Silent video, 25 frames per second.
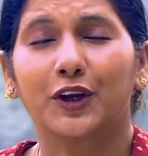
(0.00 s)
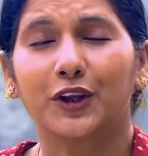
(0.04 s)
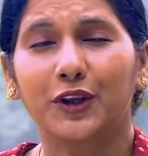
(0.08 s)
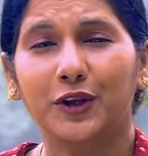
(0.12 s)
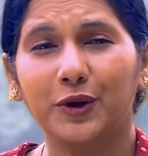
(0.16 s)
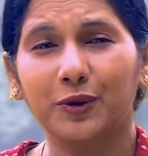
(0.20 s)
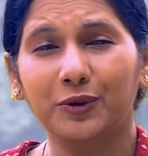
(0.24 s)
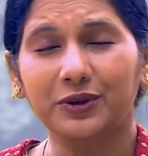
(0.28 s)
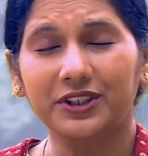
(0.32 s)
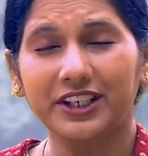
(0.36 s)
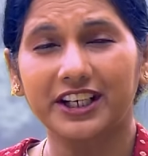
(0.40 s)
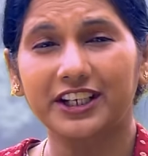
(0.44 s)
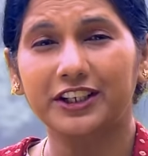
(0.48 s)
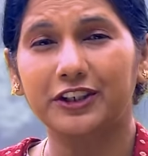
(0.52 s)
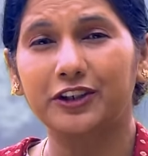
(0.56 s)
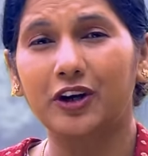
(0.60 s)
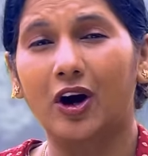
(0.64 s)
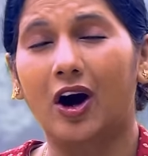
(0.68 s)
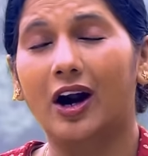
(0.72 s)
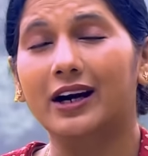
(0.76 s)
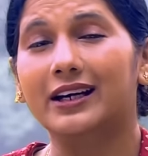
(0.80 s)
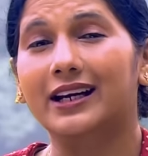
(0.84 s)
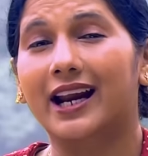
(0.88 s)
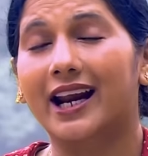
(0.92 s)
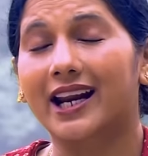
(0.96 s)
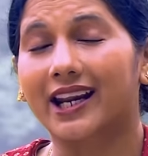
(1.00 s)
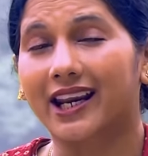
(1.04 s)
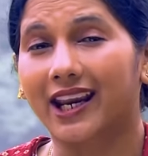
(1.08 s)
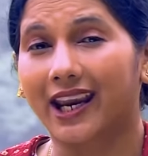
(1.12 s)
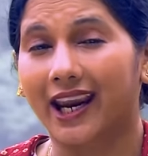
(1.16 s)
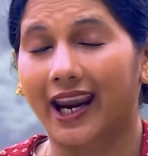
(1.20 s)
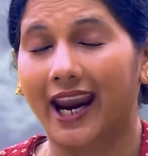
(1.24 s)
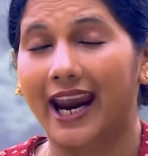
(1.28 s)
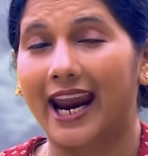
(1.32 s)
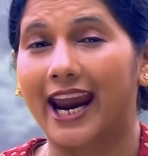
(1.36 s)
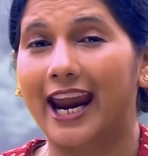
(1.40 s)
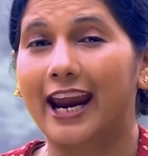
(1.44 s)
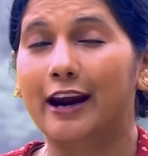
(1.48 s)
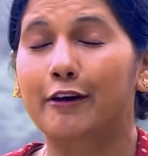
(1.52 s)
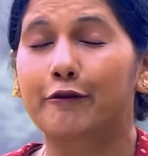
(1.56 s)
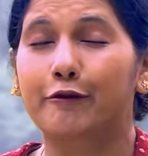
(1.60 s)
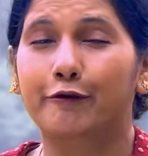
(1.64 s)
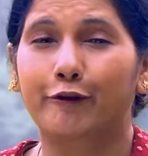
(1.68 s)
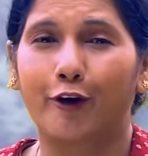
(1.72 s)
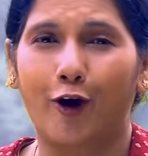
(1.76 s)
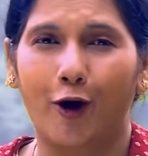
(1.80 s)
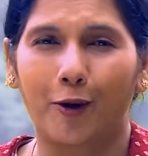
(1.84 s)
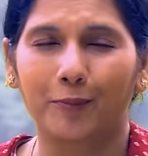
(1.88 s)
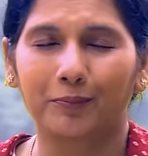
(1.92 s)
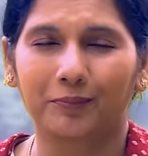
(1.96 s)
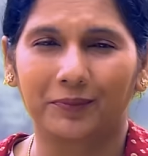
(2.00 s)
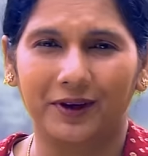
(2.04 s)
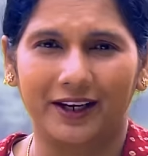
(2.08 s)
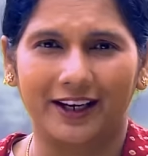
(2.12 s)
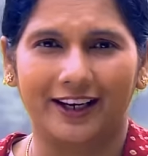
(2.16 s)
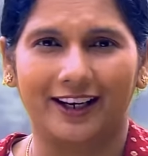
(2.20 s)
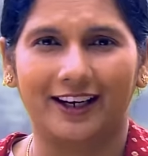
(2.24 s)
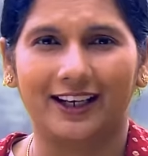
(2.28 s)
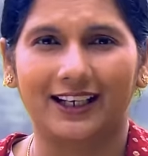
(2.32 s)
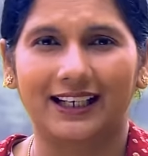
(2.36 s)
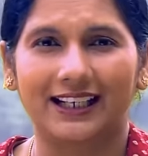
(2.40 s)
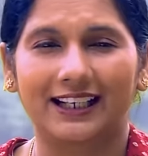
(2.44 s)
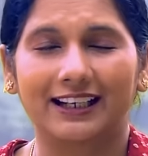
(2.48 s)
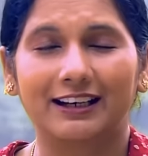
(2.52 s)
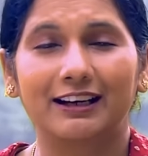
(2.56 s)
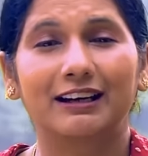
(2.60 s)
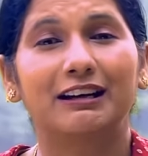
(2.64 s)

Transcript: You did not care for me.